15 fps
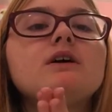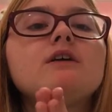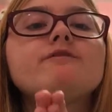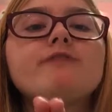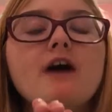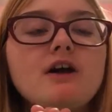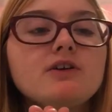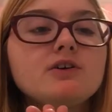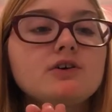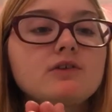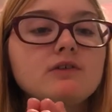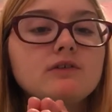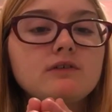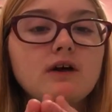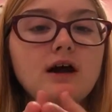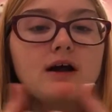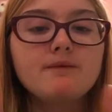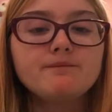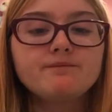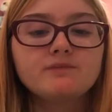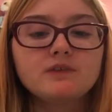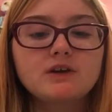Follow
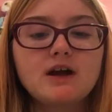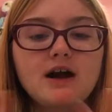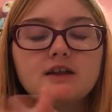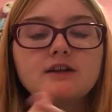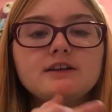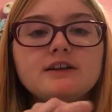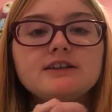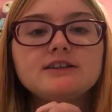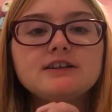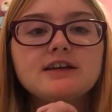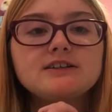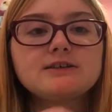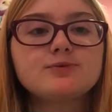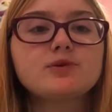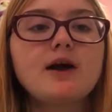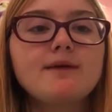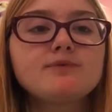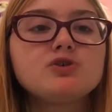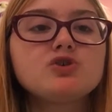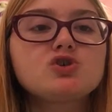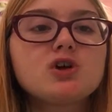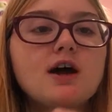um, Colin and Seth. Subscribe
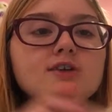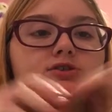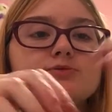to Josh.